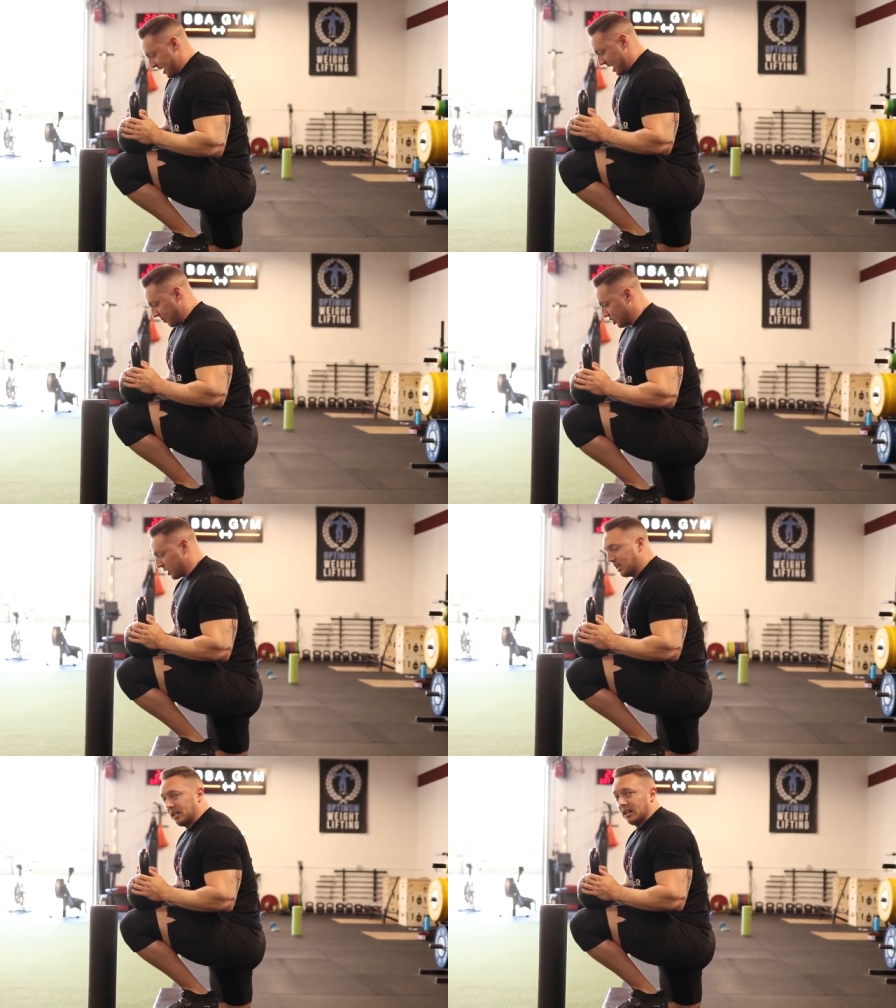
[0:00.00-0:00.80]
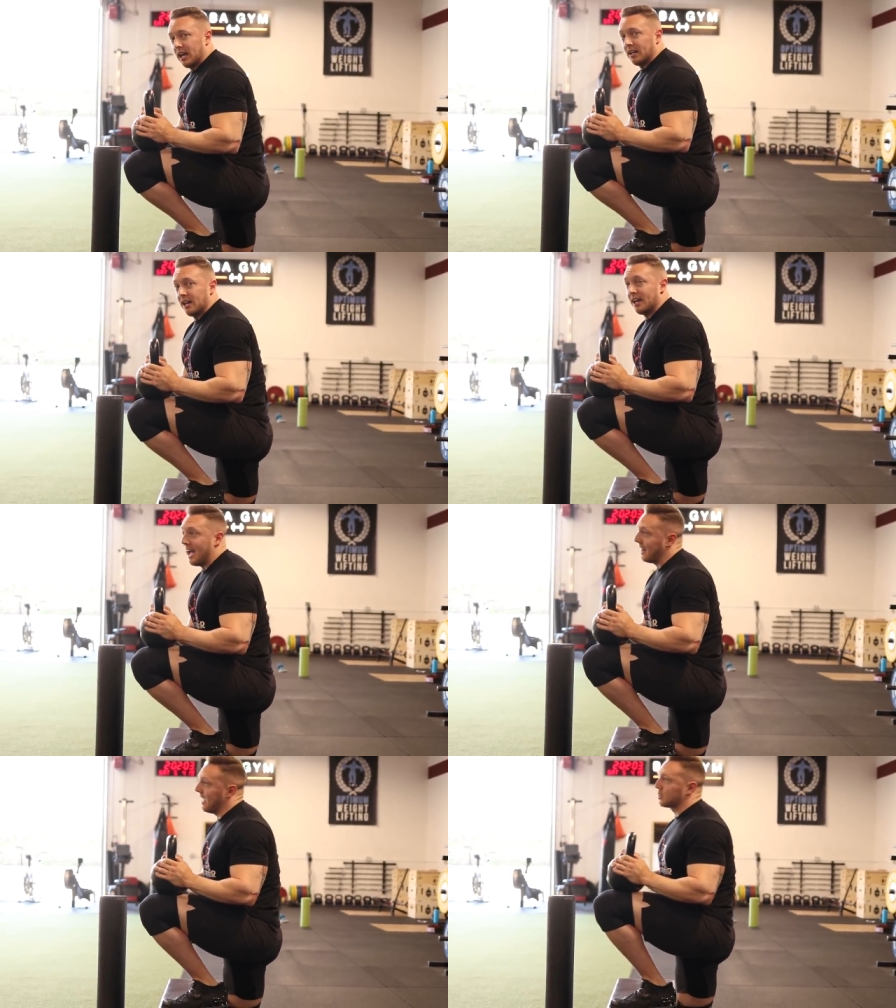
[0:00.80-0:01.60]
and I'm just leaning in,
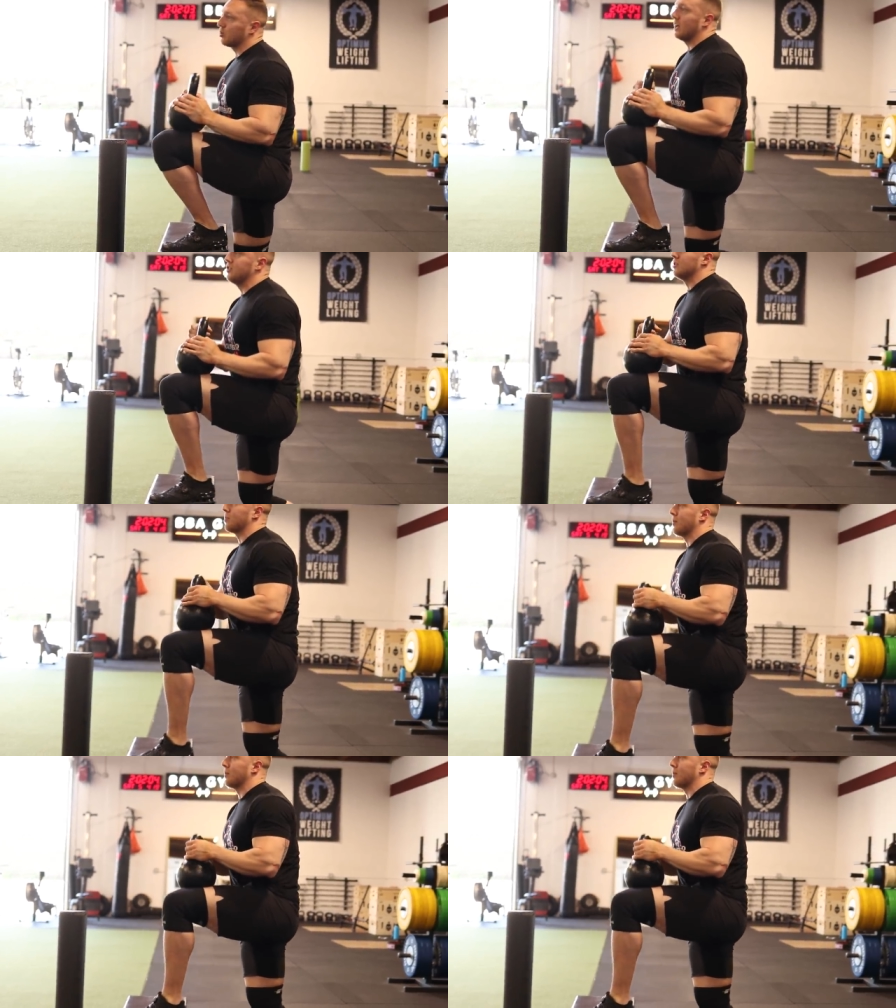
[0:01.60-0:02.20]
and that's what I do to